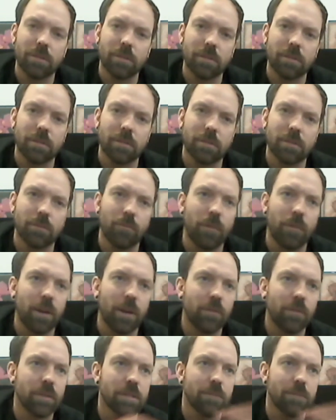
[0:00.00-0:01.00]
It
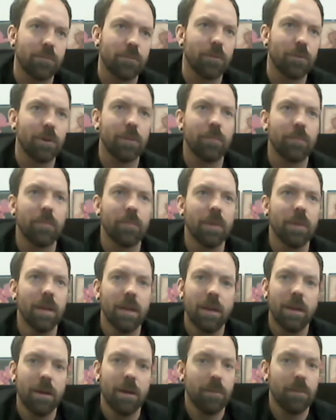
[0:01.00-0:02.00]
varies from
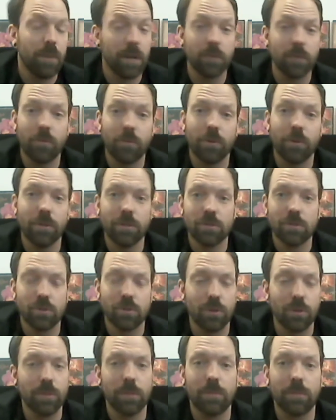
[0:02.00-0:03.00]
punk rock,
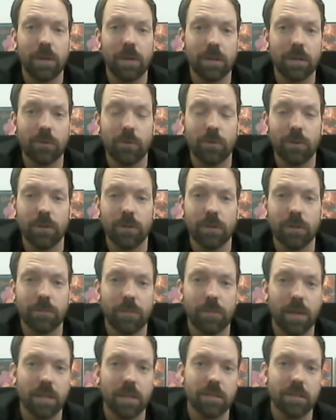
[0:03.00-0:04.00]
German punk rock
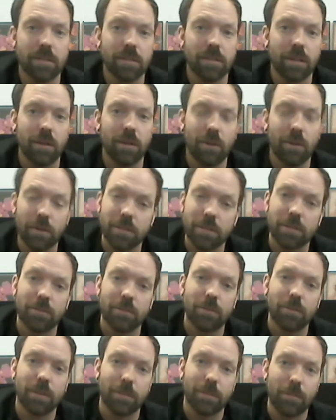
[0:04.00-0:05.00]
bands I
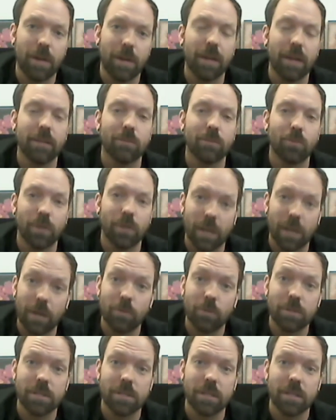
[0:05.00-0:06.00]
also admired when I
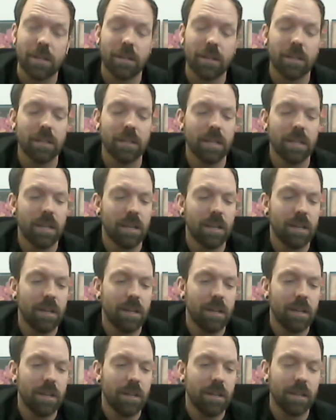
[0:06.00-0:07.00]
was young,
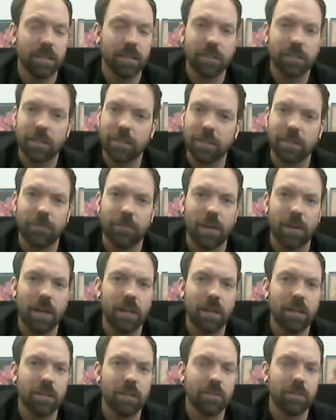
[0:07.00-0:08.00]
like Dritte
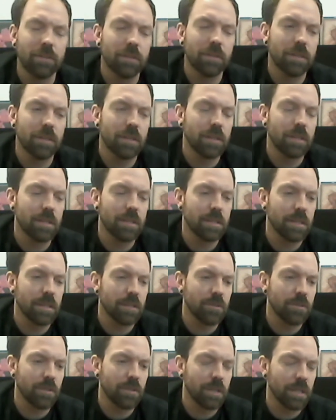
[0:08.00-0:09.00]
Wahl,
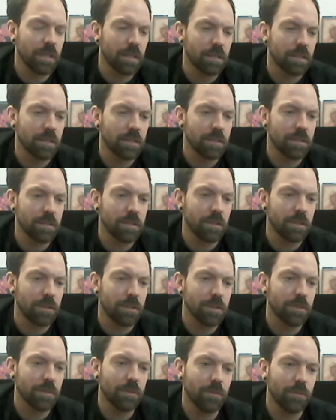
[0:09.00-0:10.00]
etc. And
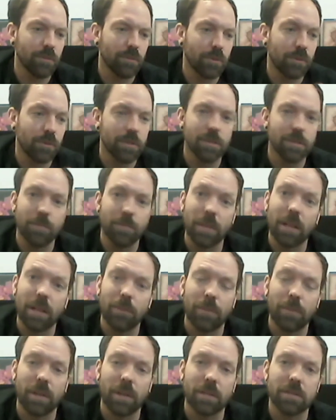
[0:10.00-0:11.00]
also, of course, metal
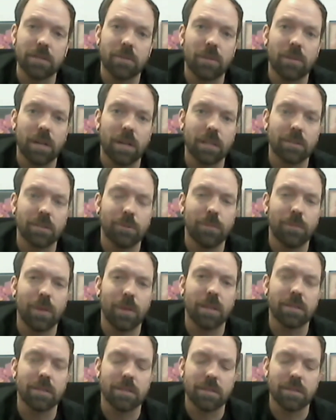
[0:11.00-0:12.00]
bands or hardcore
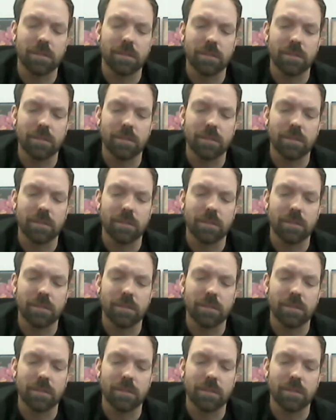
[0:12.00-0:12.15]
bands.